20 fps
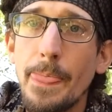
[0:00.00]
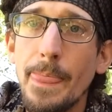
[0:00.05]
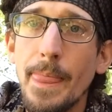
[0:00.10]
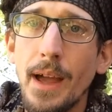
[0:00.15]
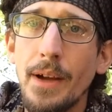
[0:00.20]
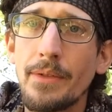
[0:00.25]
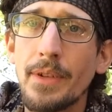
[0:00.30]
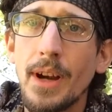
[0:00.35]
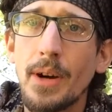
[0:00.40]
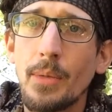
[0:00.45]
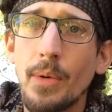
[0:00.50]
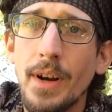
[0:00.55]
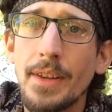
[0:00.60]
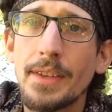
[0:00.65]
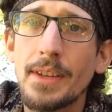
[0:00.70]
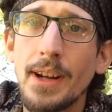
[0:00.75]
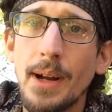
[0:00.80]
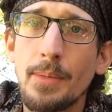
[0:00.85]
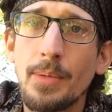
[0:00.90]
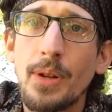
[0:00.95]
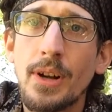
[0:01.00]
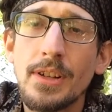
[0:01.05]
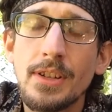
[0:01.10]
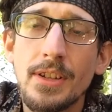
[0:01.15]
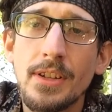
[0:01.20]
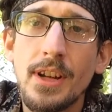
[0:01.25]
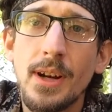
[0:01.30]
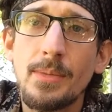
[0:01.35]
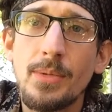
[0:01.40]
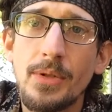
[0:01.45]
I've got one that I plucked
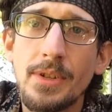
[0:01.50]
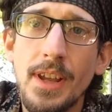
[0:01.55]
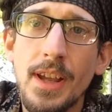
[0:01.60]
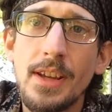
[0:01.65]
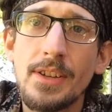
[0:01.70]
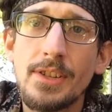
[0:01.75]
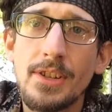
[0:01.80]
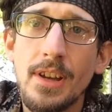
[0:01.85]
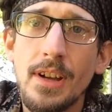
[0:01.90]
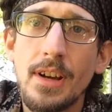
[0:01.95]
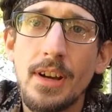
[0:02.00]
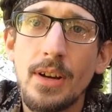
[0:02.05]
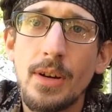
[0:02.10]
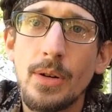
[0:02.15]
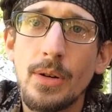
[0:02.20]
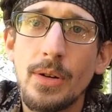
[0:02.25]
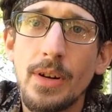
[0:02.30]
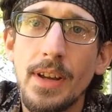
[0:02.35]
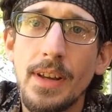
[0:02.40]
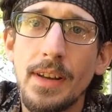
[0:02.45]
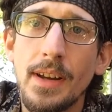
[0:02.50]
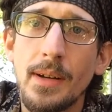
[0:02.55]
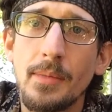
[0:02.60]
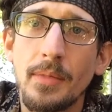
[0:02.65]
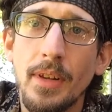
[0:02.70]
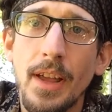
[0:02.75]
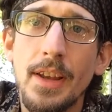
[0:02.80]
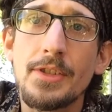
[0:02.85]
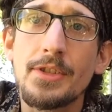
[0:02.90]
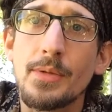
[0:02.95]
a couple days ago, and
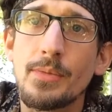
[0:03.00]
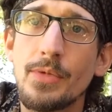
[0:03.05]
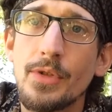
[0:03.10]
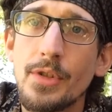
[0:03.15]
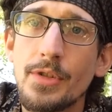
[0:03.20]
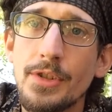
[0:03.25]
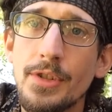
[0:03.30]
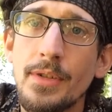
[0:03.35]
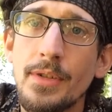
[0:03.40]
I'm letting some roots